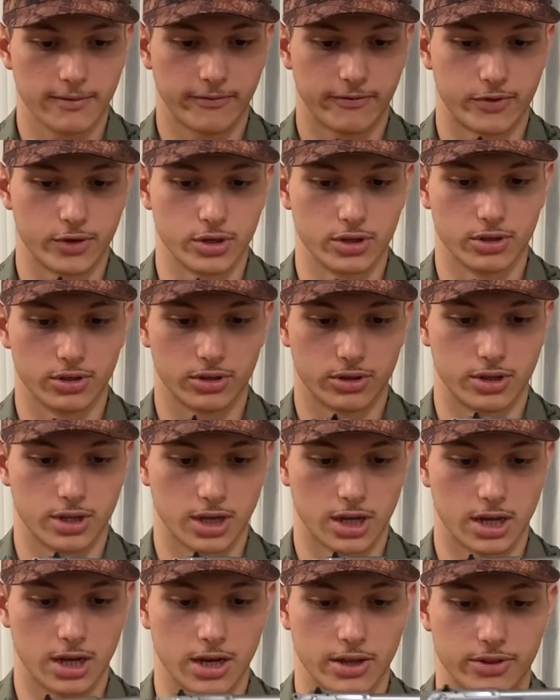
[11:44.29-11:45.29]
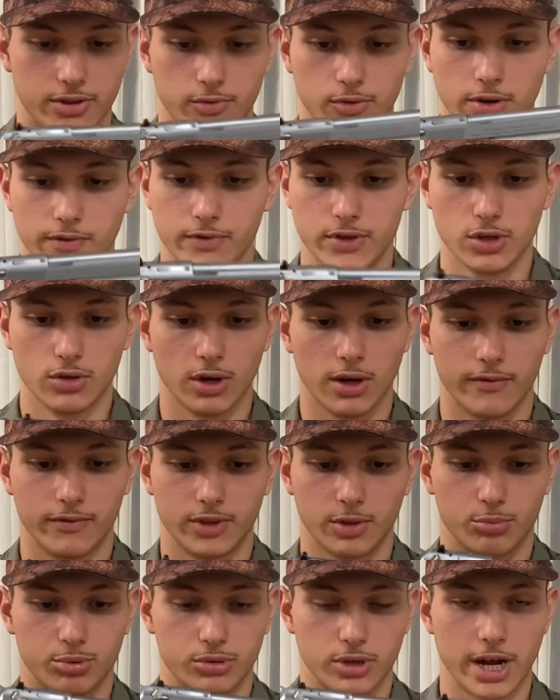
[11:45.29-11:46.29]
for the review of
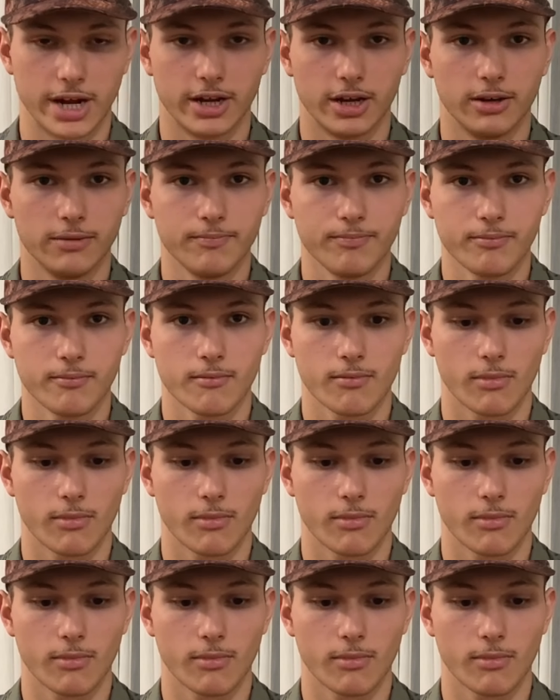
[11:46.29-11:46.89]
the Beretta.